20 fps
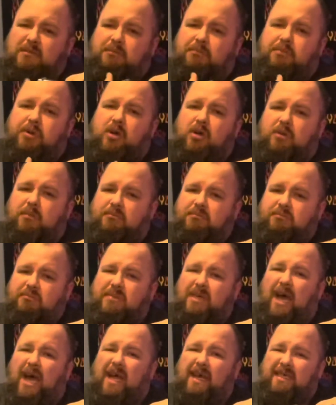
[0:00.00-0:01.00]
boom,
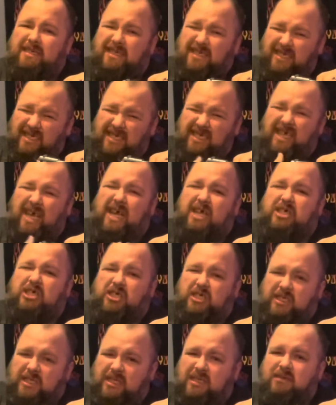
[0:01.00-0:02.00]
not
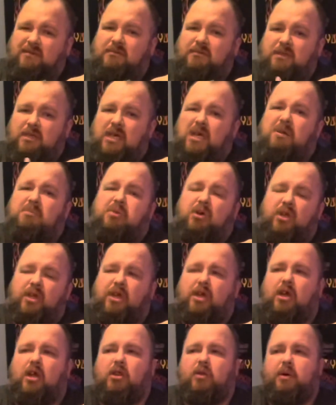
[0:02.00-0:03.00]
actually pulling
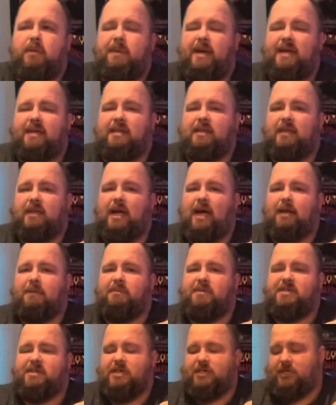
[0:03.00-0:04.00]
it all the way back to the locked
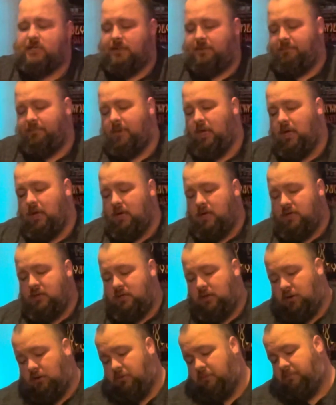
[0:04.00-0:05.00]
position.
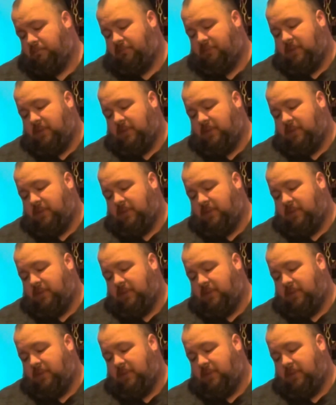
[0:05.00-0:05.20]
So,